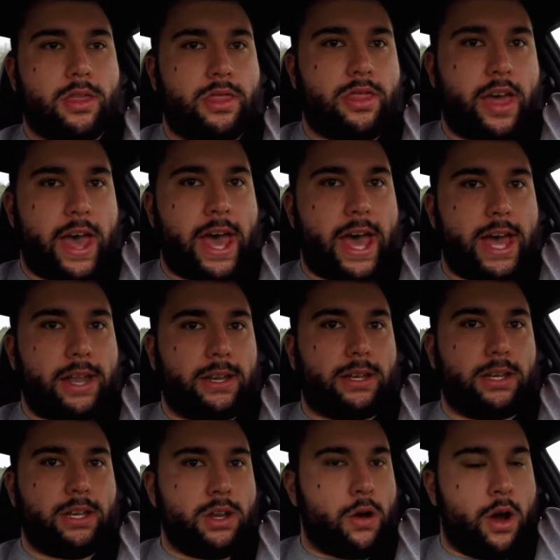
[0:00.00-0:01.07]
that
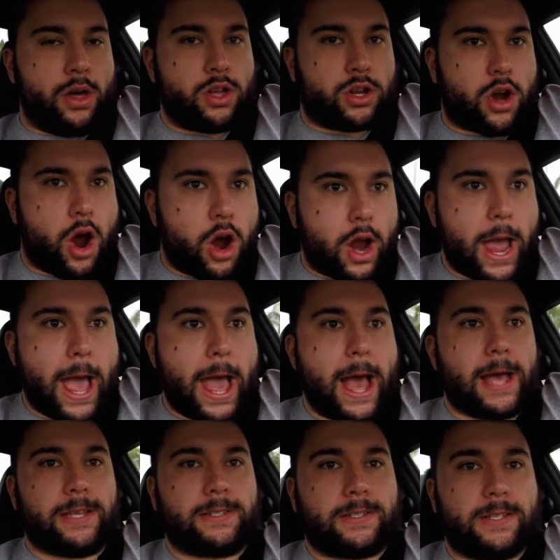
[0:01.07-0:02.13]
no other car
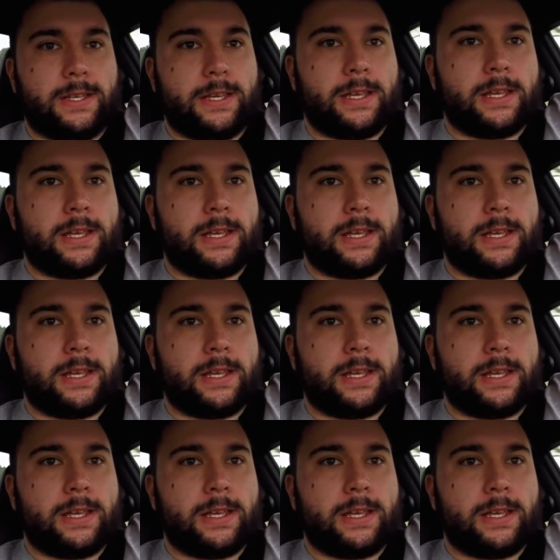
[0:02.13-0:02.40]
has.